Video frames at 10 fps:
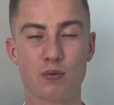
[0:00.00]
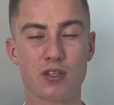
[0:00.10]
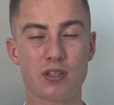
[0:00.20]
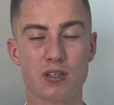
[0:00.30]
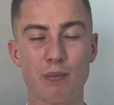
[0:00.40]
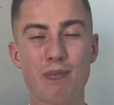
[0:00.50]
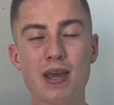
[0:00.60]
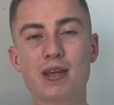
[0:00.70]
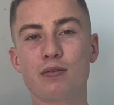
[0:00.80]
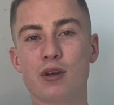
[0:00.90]
which is the
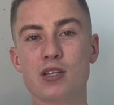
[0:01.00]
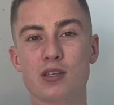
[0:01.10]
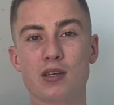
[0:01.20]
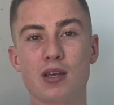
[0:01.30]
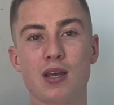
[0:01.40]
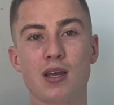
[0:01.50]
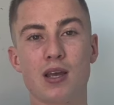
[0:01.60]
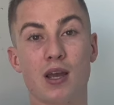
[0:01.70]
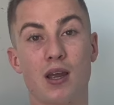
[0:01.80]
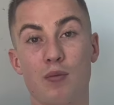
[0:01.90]
main reason
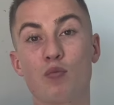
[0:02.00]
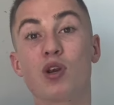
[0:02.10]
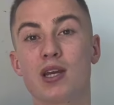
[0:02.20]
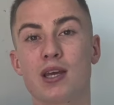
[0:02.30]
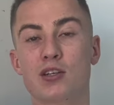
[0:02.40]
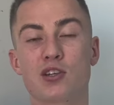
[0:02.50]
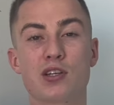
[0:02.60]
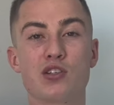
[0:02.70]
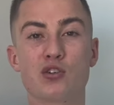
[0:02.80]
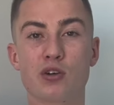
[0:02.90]
I'm really actually
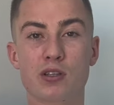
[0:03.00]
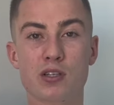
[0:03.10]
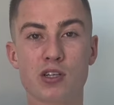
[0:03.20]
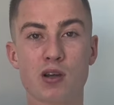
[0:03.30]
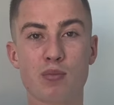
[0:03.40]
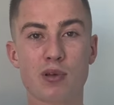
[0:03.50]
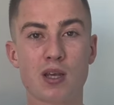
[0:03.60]
enjoying the job.